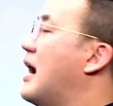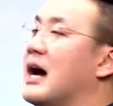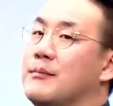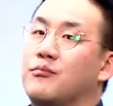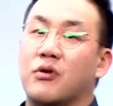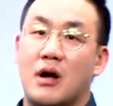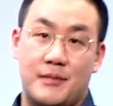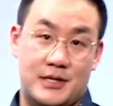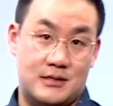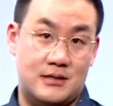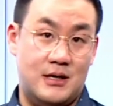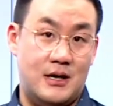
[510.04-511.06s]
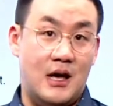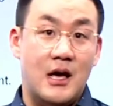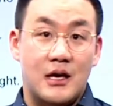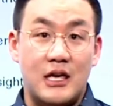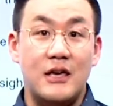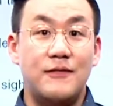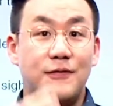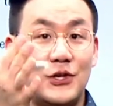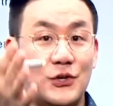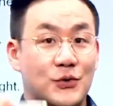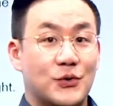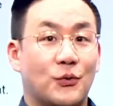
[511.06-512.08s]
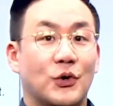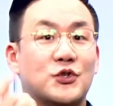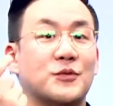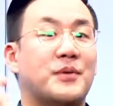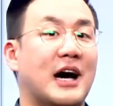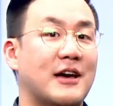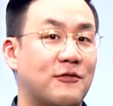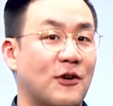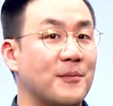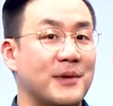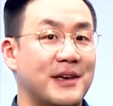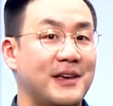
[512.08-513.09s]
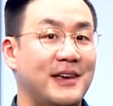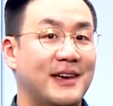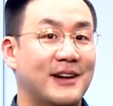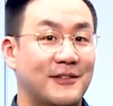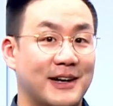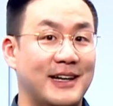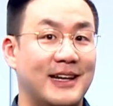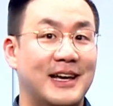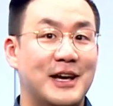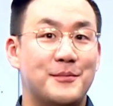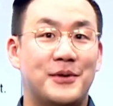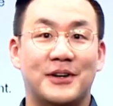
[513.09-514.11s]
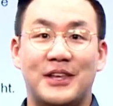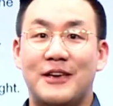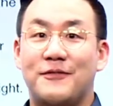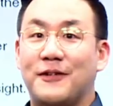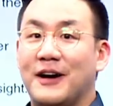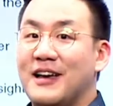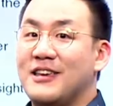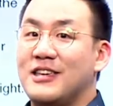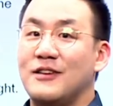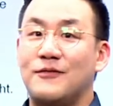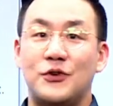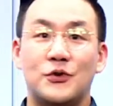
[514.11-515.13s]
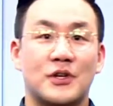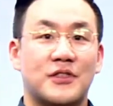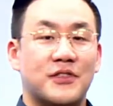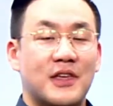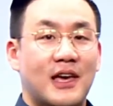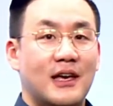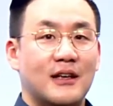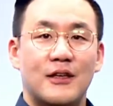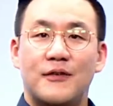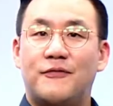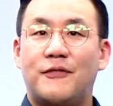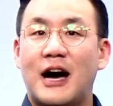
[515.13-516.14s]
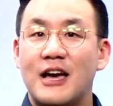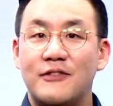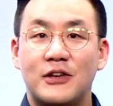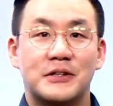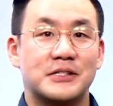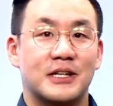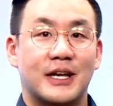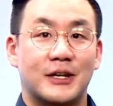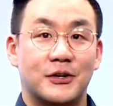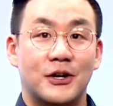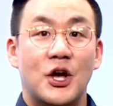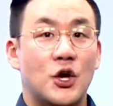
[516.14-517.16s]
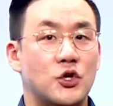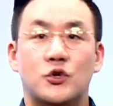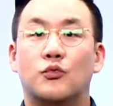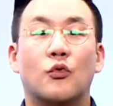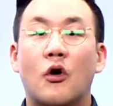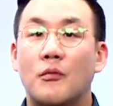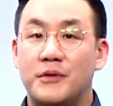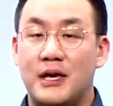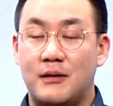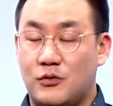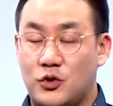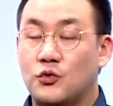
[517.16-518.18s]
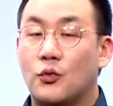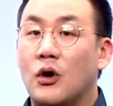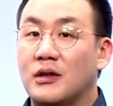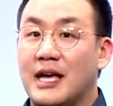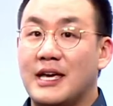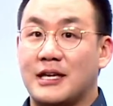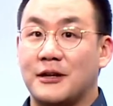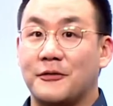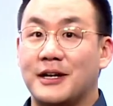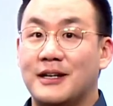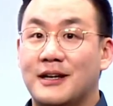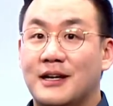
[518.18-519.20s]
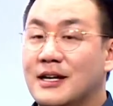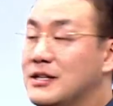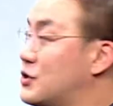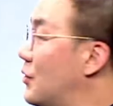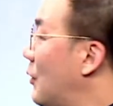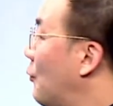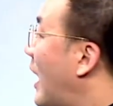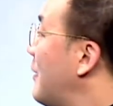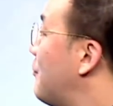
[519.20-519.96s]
I promise. If you want to buy from me, right? But if I give you the thing 5 years later, you won't like it, right? So I